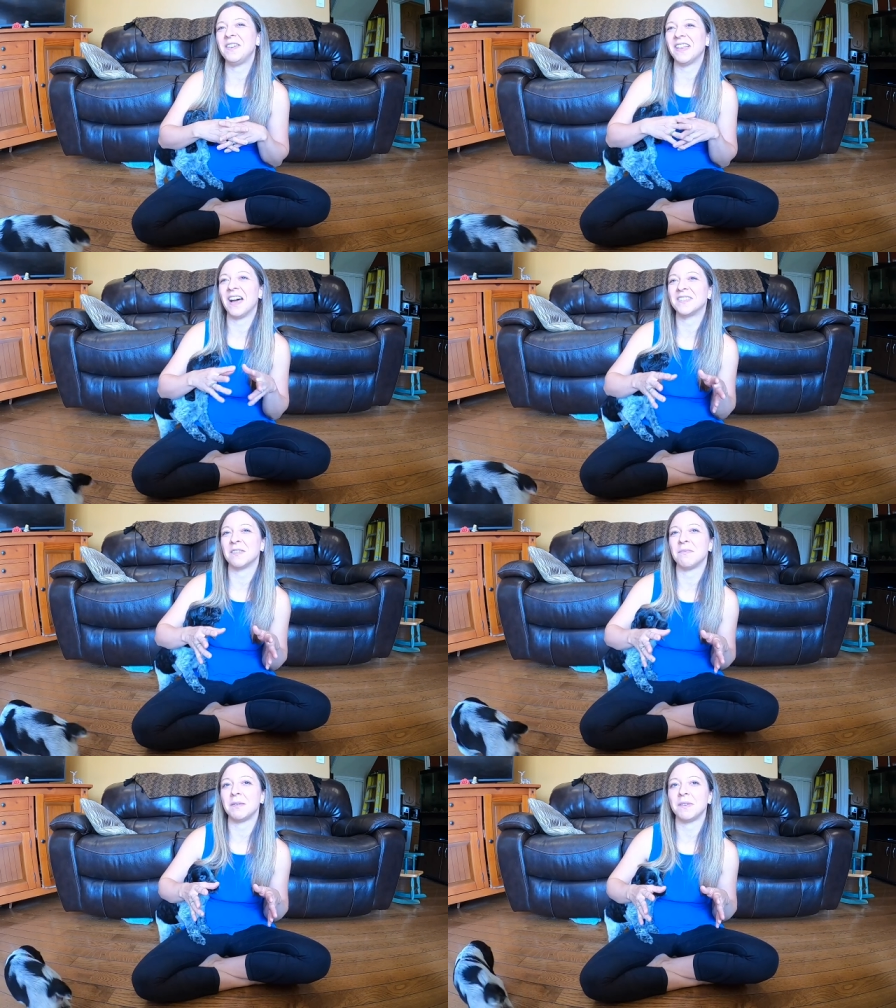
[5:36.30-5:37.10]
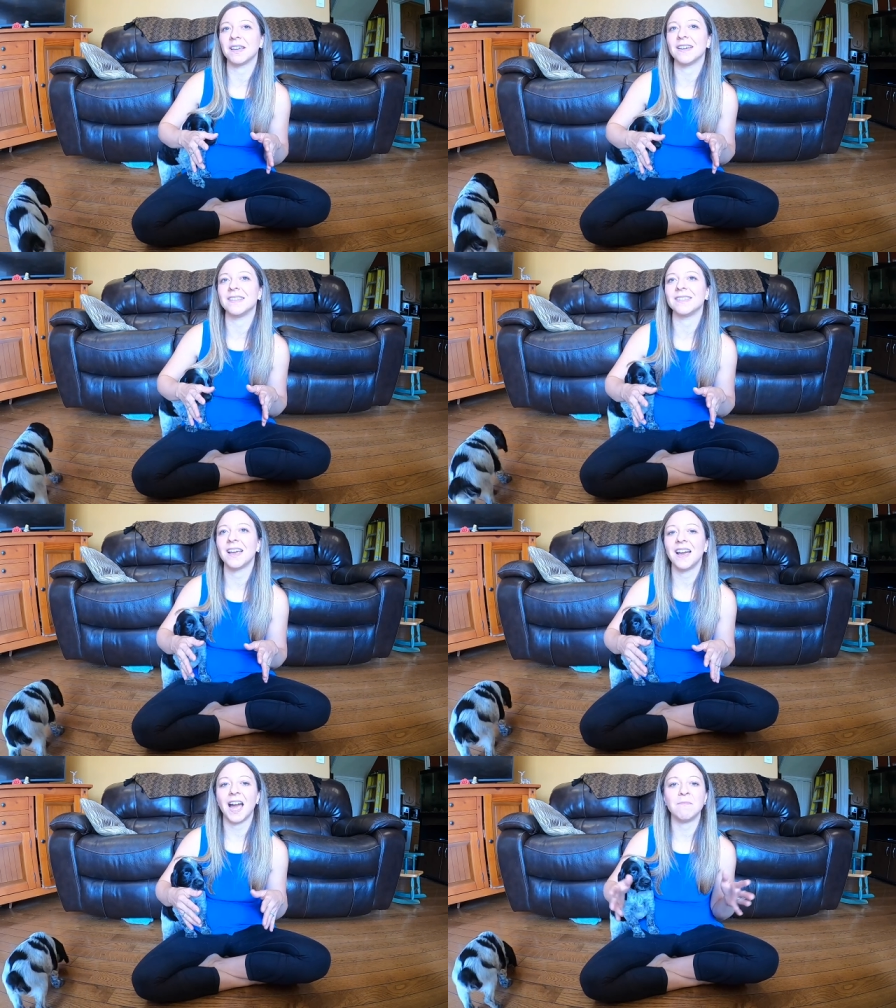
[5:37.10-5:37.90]
Jamie laughs at me because
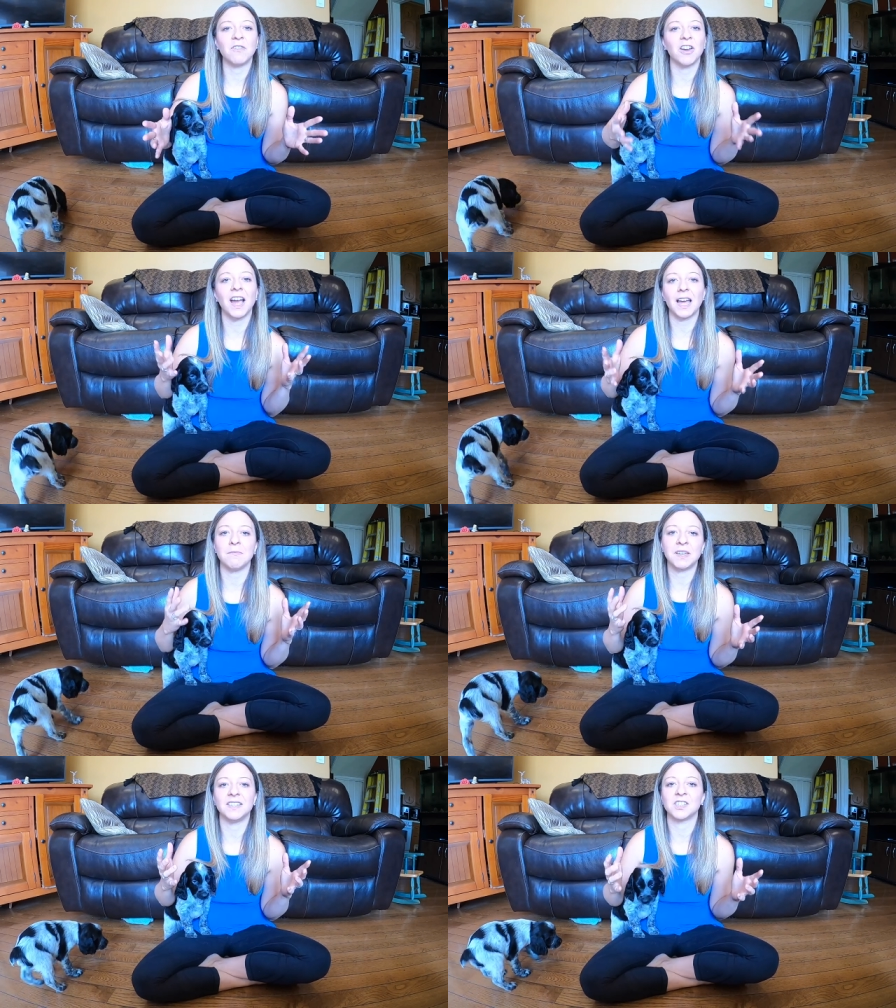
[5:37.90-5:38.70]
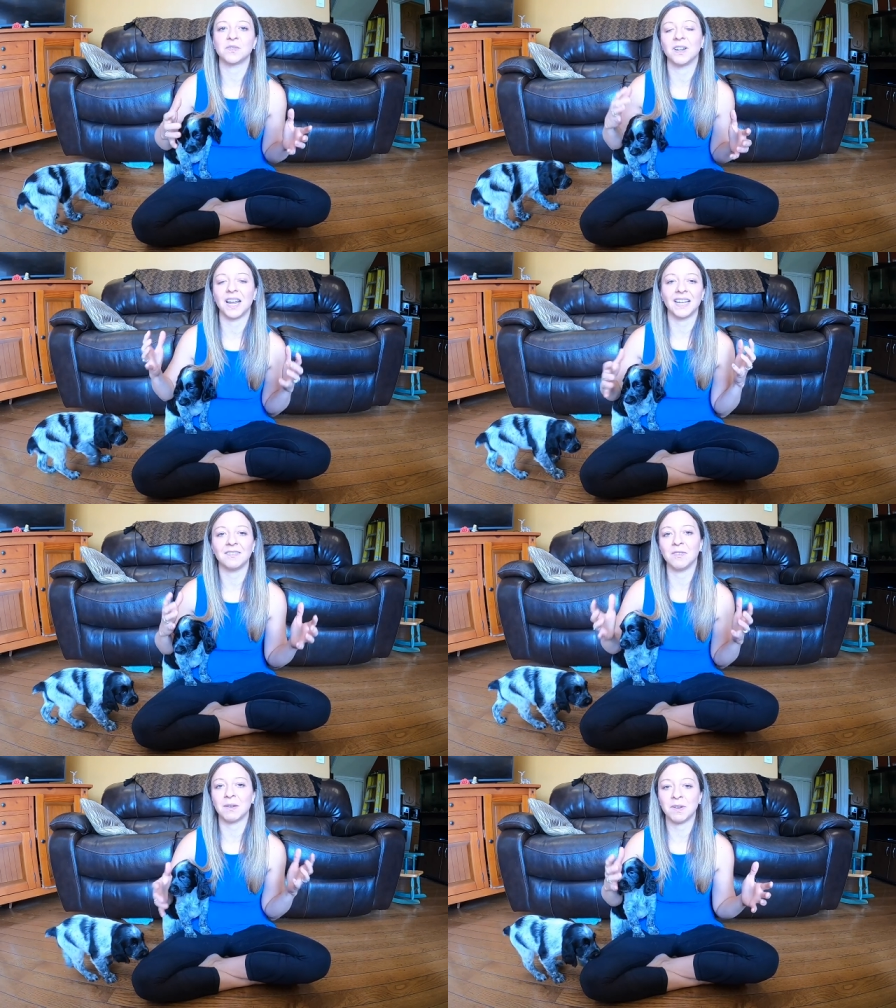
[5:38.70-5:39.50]
I'm very high pitched when I
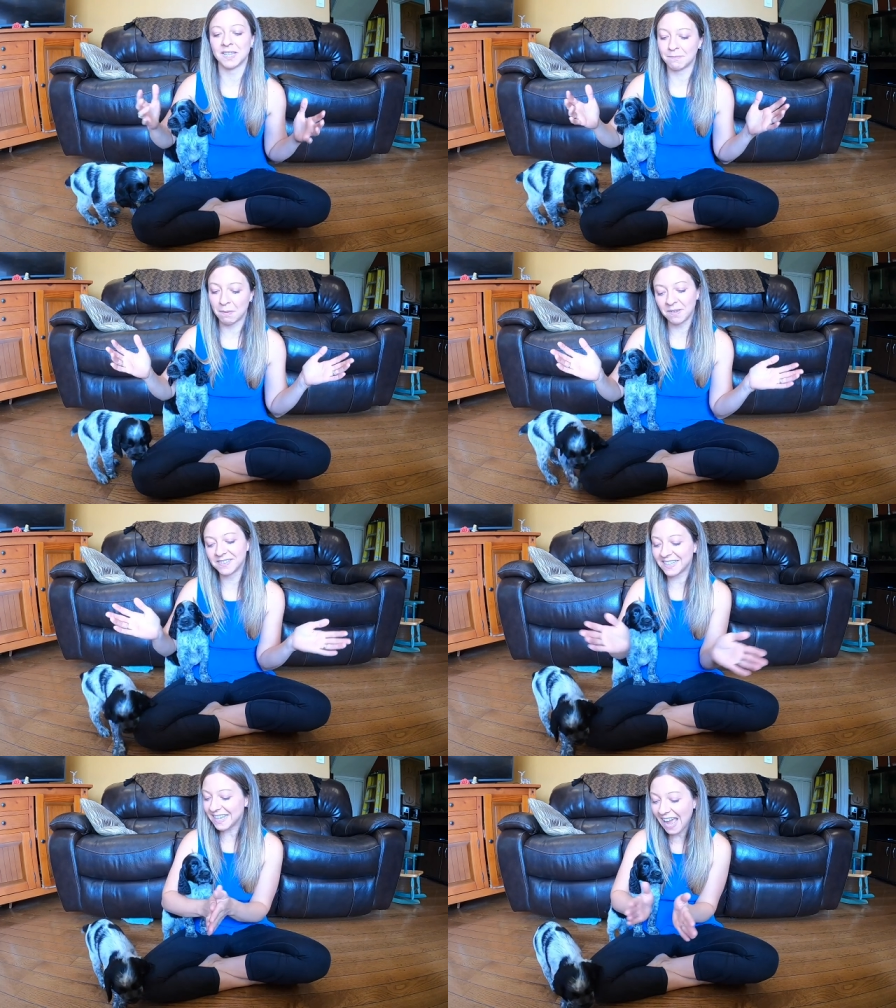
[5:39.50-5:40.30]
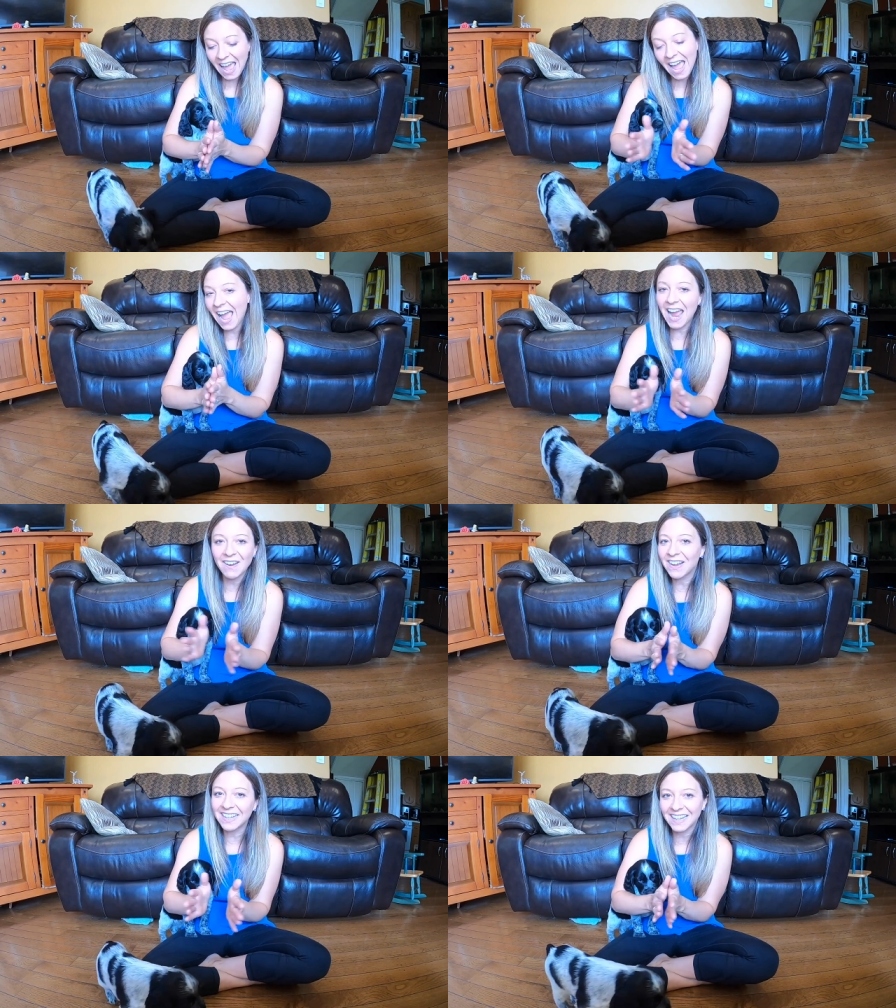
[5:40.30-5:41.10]
praise them. mama. I was like, yeah,
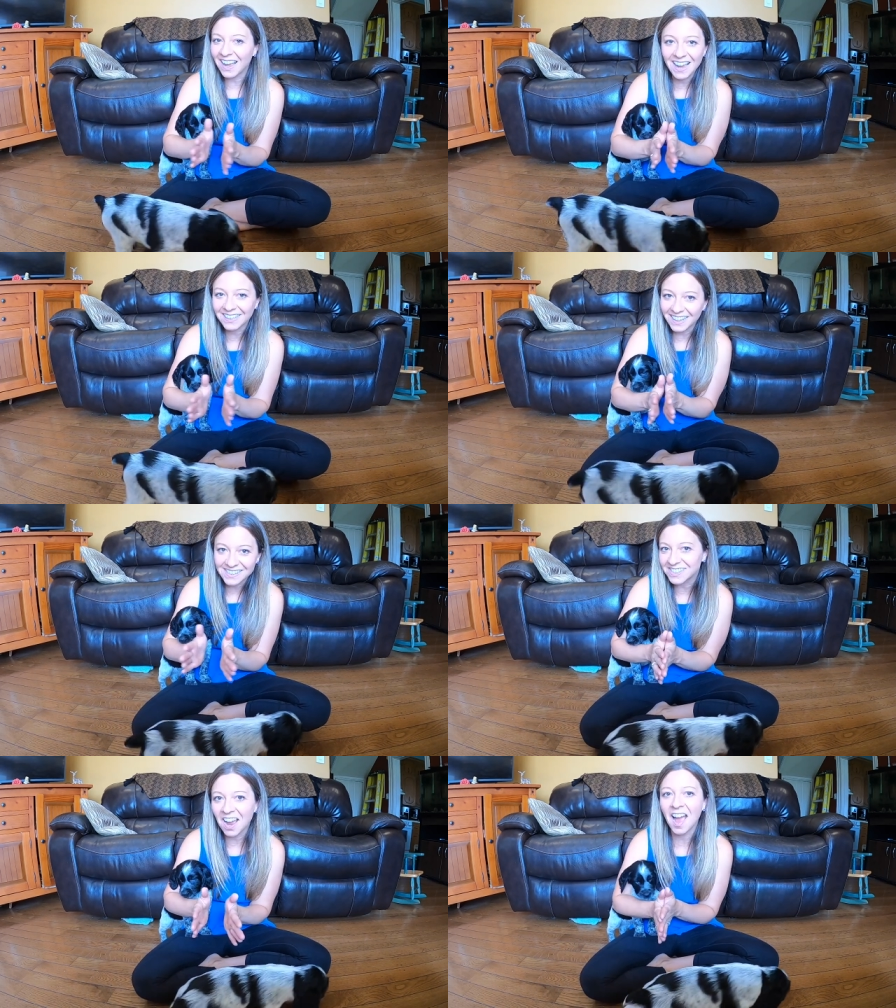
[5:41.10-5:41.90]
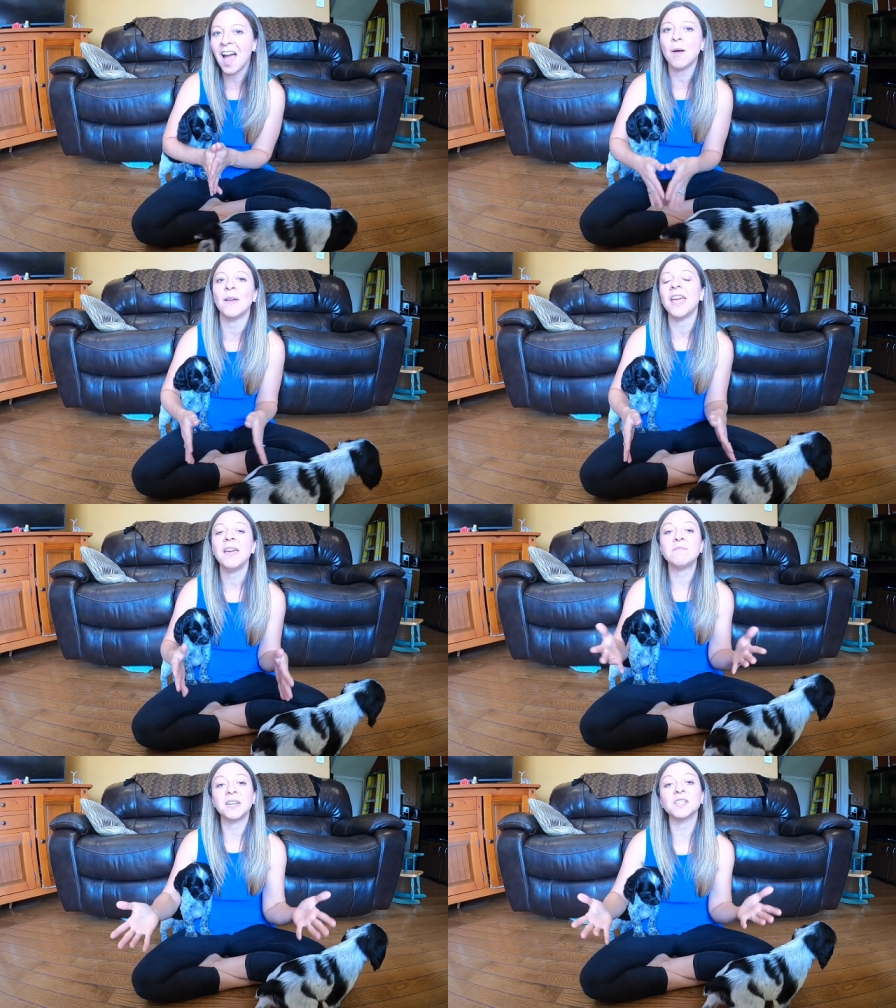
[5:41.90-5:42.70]
really good, good job.
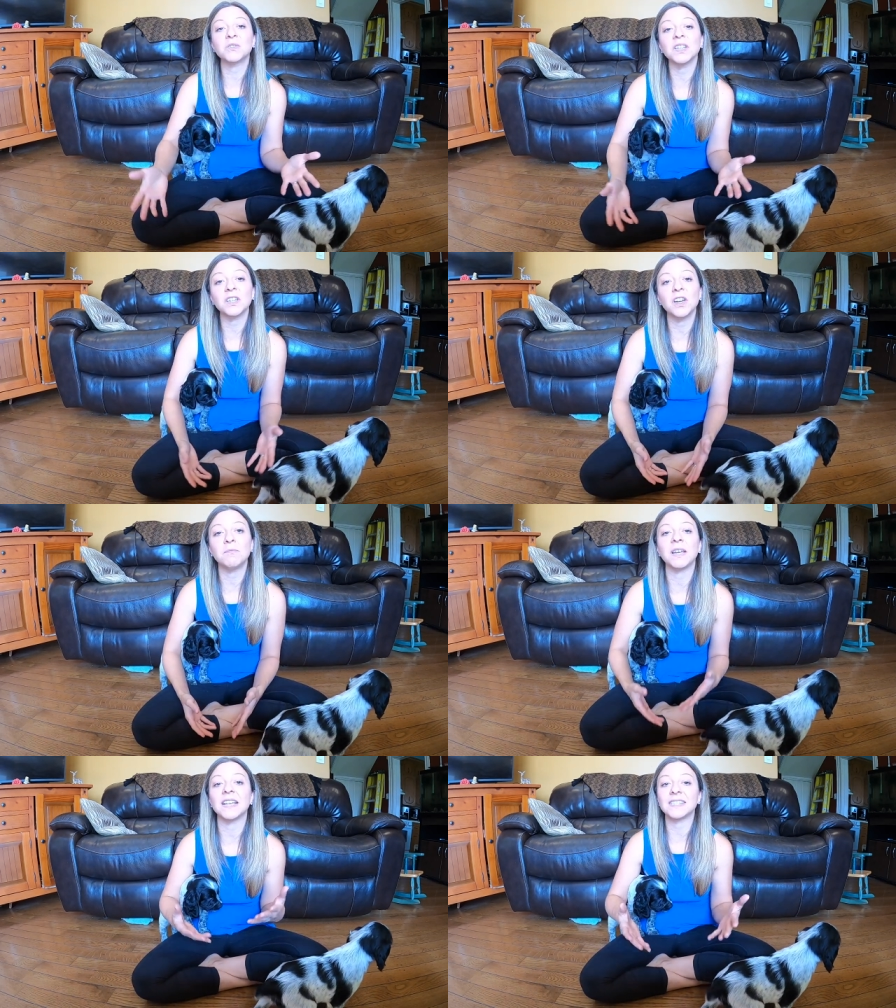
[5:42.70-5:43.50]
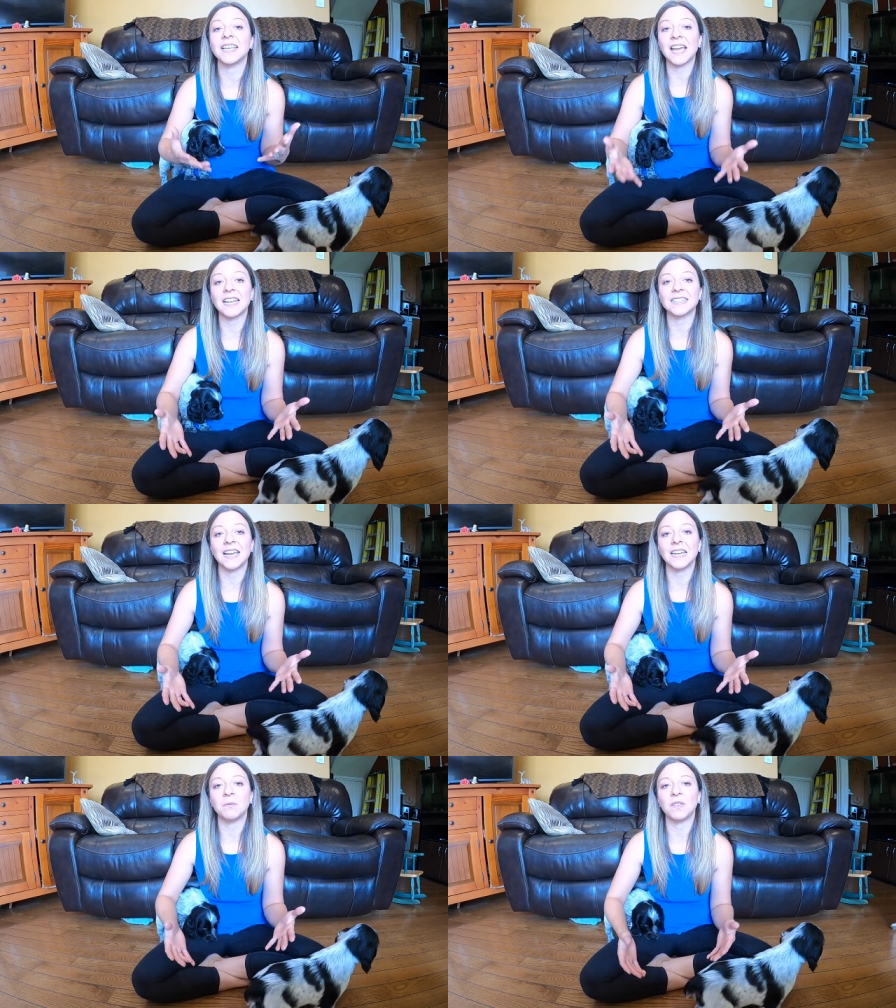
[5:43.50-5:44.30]
But it's really good because they get
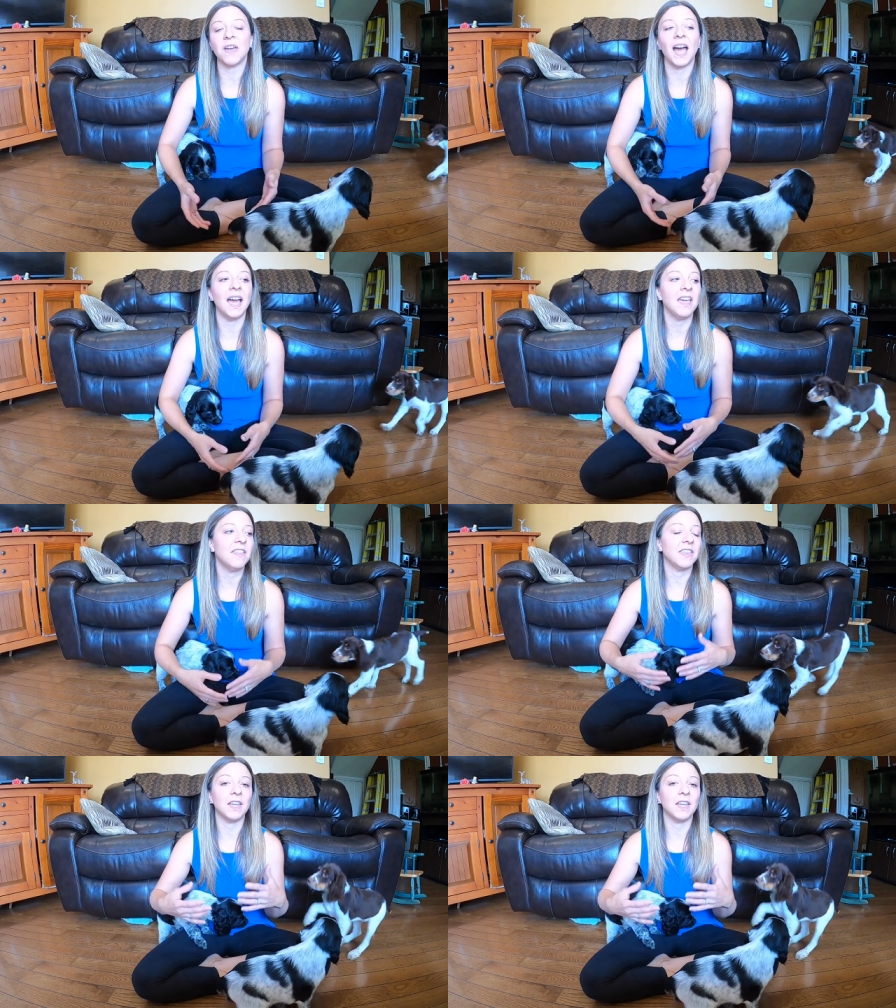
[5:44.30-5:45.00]
excited with that.